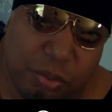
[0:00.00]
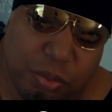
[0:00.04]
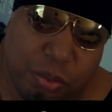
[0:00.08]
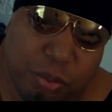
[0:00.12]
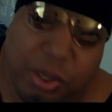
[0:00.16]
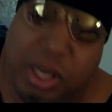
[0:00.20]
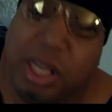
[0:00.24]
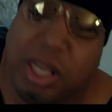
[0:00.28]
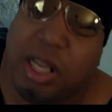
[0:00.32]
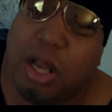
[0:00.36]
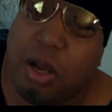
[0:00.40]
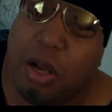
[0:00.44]

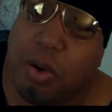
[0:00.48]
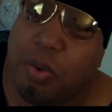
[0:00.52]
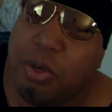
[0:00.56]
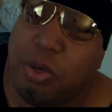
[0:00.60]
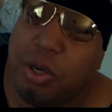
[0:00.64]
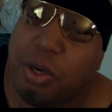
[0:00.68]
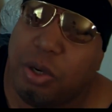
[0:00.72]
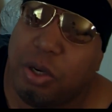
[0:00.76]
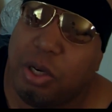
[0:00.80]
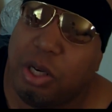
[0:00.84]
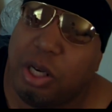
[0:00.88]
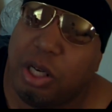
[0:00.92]
Rio,
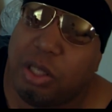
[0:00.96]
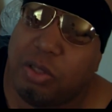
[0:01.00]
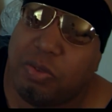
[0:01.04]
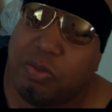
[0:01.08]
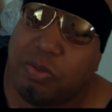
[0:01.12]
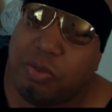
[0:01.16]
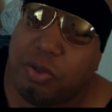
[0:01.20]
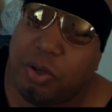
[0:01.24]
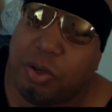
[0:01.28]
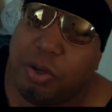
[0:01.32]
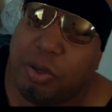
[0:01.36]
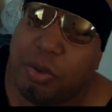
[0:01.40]
when they're
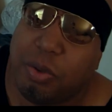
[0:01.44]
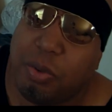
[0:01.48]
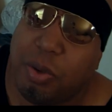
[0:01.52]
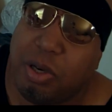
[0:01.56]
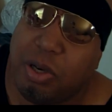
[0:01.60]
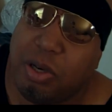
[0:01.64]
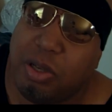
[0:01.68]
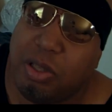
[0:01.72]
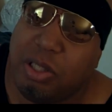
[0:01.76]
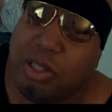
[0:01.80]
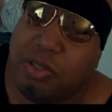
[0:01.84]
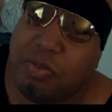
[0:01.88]
in
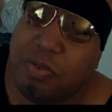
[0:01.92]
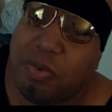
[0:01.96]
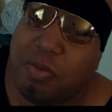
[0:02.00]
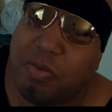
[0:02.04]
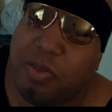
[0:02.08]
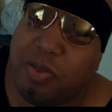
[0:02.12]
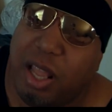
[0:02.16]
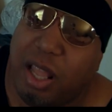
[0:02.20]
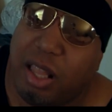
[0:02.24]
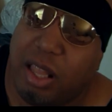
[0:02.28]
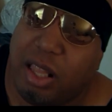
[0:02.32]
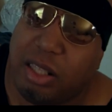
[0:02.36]
one of these
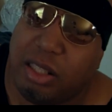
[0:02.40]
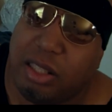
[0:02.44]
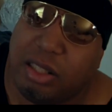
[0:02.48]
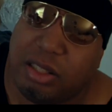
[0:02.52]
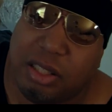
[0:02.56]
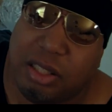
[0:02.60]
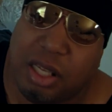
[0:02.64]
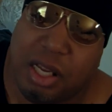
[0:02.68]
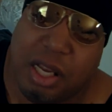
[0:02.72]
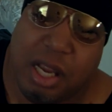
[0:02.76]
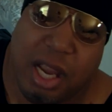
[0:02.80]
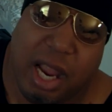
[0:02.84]

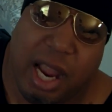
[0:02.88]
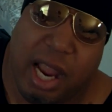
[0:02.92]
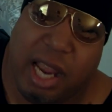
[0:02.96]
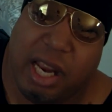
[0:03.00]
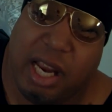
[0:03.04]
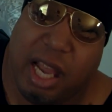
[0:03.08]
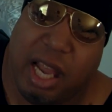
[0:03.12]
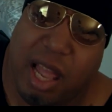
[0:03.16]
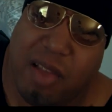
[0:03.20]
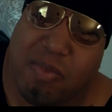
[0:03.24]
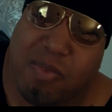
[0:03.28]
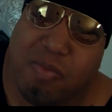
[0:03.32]
favelas,
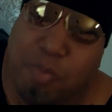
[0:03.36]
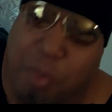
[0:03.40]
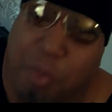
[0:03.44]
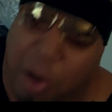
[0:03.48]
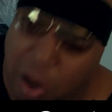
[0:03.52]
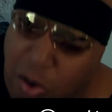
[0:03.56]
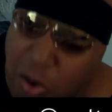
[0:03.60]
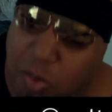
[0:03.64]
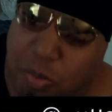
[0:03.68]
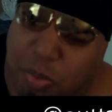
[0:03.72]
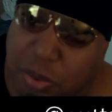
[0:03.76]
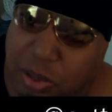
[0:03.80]
and I have
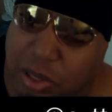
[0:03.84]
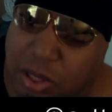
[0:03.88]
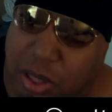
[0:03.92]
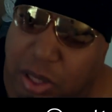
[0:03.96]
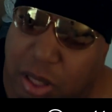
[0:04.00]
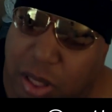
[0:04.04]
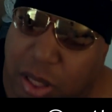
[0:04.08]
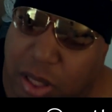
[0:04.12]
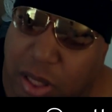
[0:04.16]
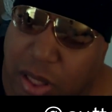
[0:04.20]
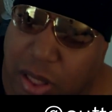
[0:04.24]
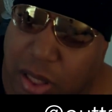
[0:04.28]

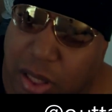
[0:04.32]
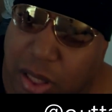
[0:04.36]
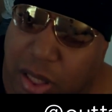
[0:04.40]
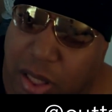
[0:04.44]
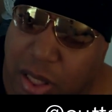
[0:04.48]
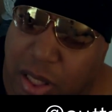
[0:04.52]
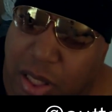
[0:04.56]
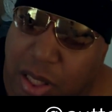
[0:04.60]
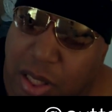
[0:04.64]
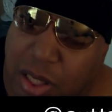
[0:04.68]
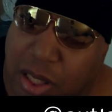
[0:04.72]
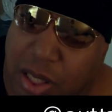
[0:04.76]

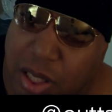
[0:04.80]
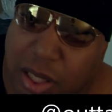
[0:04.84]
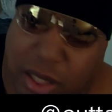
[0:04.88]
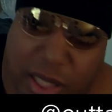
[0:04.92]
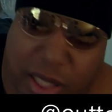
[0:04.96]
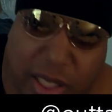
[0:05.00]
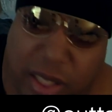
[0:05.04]
both.